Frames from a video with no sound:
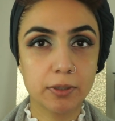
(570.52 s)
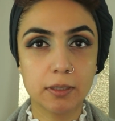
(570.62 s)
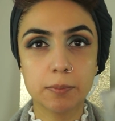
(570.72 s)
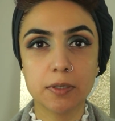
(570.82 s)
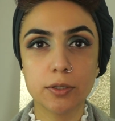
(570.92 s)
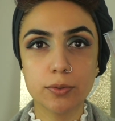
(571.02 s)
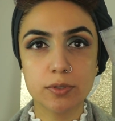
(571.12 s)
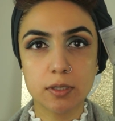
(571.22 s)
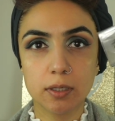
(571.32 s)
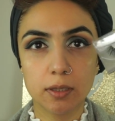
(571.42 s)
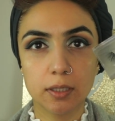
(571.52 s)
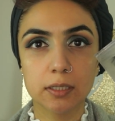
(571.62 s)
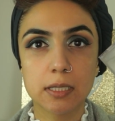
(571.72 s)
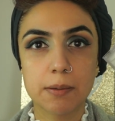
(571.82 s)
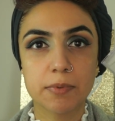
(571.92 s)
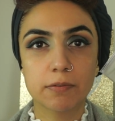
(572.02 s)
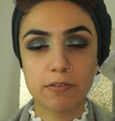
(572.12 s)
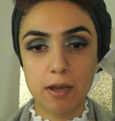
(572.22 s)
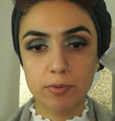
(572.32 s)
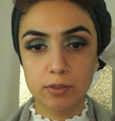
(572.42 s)
gonna be using the Gloomy
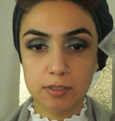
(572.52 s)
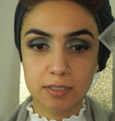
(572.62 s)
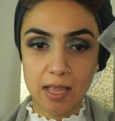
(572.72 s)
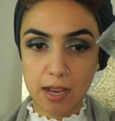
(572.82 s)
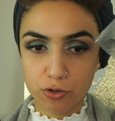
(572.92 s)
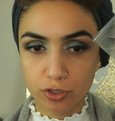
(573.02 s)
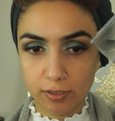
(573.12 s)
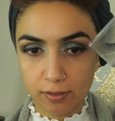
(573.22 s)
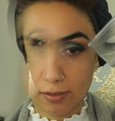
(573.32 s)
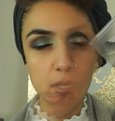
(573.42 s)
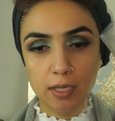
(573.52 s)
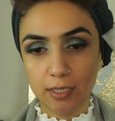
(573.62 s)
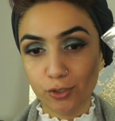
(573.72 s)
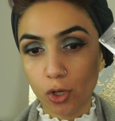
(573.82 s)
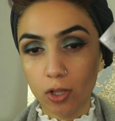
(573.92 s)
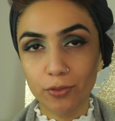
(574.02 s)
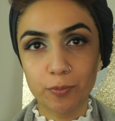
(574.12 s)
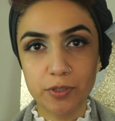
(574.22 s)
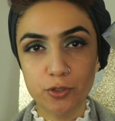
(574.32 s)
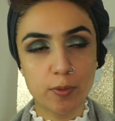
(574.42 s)
Fabulous lashes. It's called
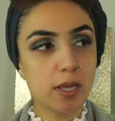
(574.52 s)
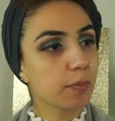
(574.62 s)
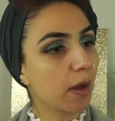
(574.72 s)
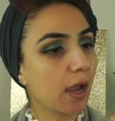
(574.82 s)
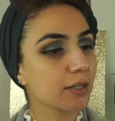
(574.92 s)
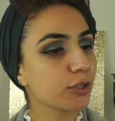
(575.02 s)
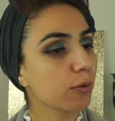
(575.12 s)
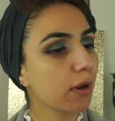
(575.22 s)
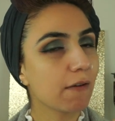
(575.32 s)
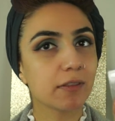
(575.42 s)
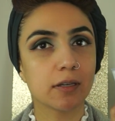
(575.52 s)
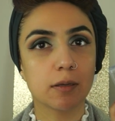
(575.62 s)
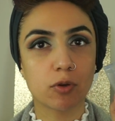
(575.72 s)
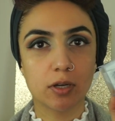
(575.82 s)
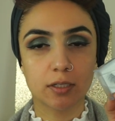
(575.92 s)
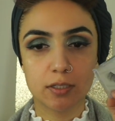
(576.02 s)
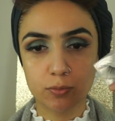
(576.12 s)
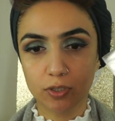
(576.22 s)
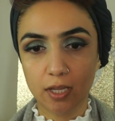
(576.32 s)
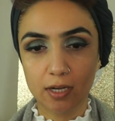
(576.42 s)
the Beach Babe. I don't have the name on it
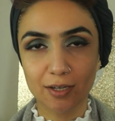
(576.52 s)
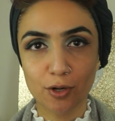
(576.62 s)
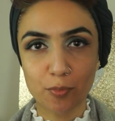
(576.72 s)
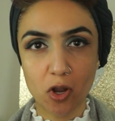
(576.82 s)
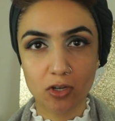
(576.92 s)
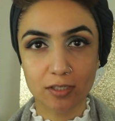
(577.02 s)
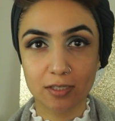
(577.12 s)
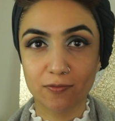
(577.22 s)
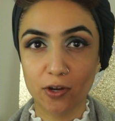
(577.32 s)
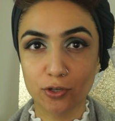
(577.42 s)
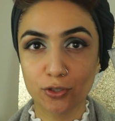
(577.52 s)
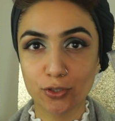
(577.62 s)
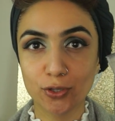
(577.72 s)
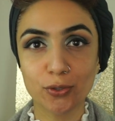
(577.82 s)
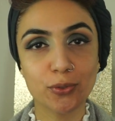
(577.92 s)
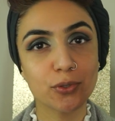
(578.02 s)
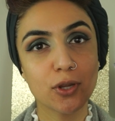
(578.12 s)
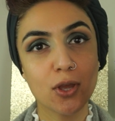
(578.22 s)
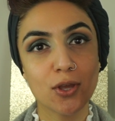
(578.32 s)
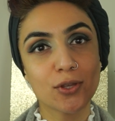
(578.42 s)
because we're getting our boxes very
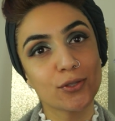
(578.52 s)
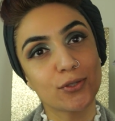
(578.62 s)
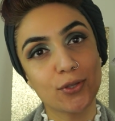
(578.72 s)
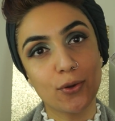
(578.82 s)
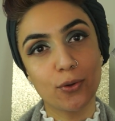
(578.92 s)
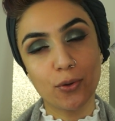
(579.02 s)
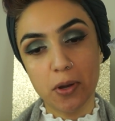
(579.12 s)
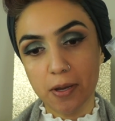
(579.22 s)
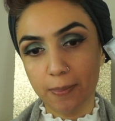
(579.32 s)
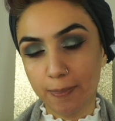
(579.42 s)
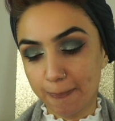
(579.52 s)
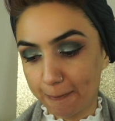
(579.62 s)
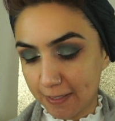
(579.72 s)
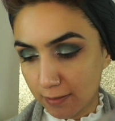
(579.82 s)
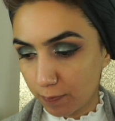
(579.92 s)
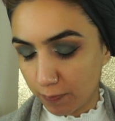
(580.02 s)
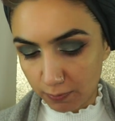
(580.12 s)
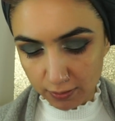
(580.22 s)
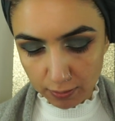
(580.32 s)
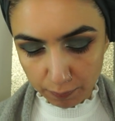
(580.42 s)
soon. So this
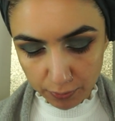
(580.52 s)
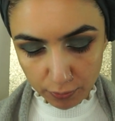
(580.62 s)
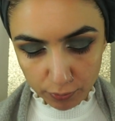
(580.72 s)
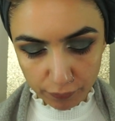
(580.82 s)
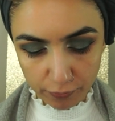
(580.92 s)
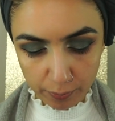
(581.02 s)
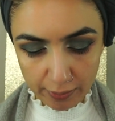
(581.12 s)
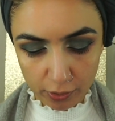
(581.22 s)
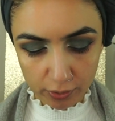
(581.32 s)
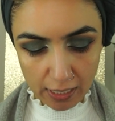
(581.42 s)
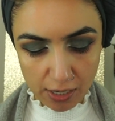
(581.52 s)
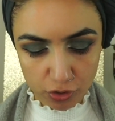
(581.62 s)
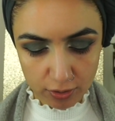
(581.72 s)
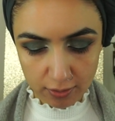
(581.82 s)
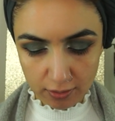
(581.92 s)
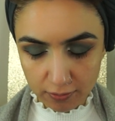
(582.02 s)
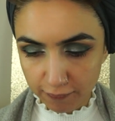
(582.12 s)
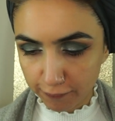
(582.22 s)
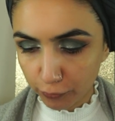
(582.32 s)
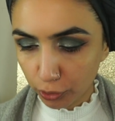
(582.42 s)
is a beautiful pair of lashes. It's
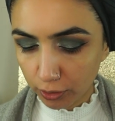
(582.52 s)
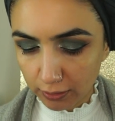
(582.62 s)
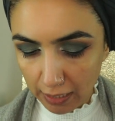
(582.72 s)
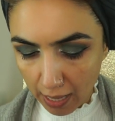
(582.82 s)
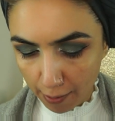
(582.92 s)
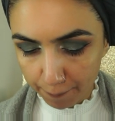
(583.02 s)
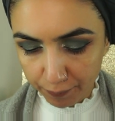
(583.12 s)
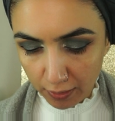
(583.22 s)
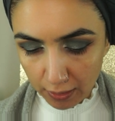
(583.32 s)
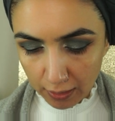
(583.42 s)
full glam,